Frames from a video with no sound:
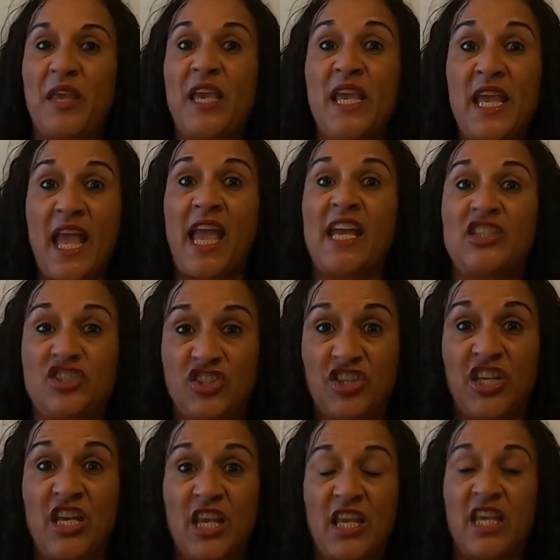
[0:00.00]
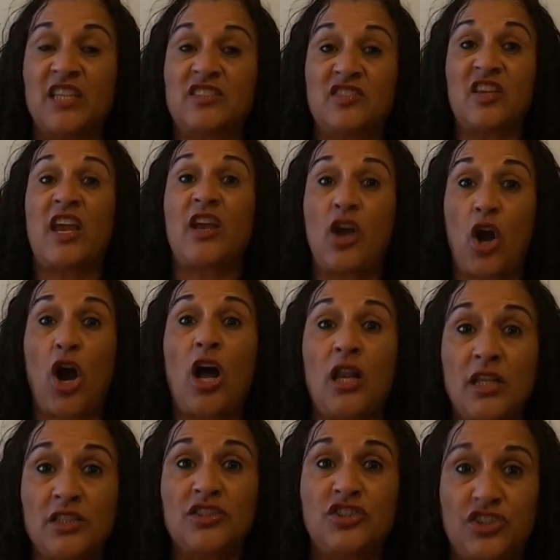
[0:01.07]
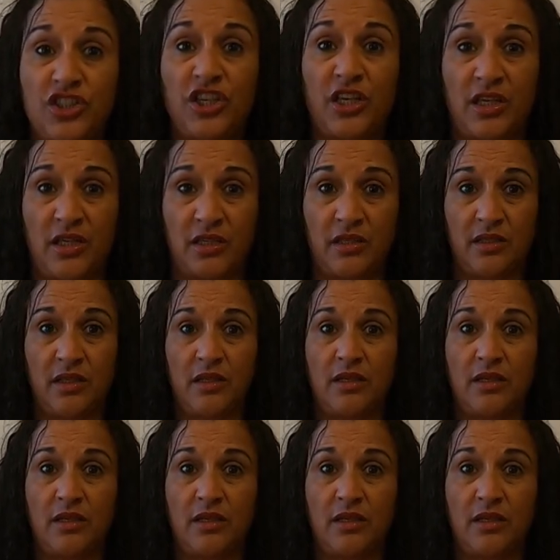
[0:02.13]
PhD in psychology